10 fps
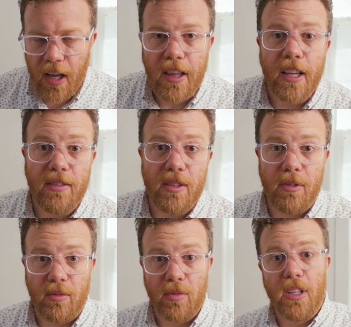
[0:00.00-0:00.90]
And then if
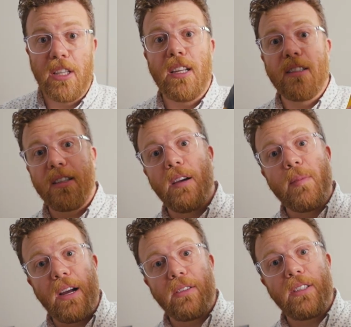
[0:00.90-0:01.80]
something really doesn't come
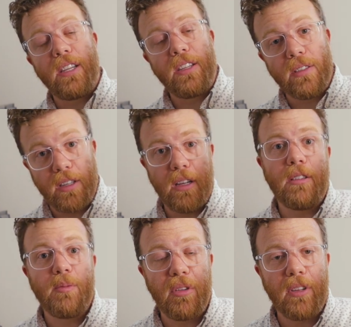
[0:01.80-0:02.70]
out, you can
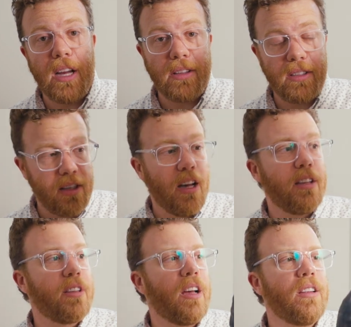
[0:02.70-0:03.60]
always pull out the
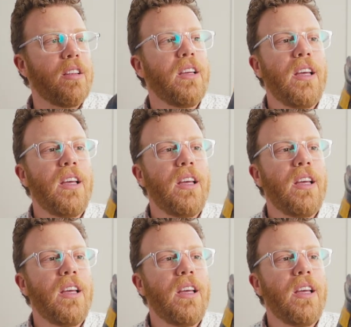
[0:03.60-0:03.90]
Sawzall.